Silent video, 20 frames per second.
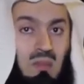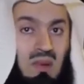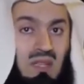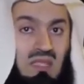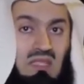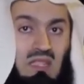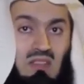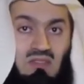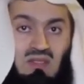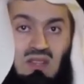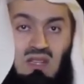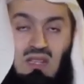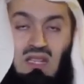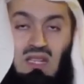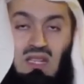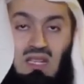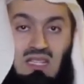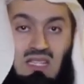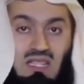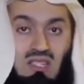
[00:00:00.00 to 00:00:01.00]
but
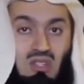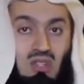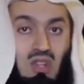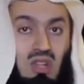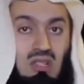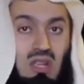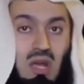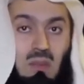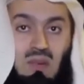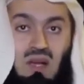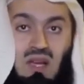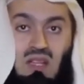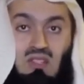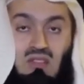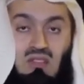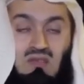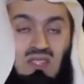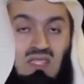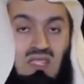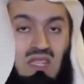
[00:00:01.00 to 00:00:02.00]
definitely it is not a
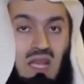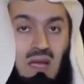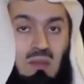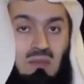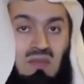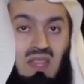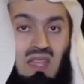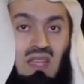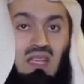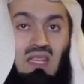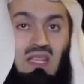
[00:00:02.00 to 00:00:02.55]
part of Islam.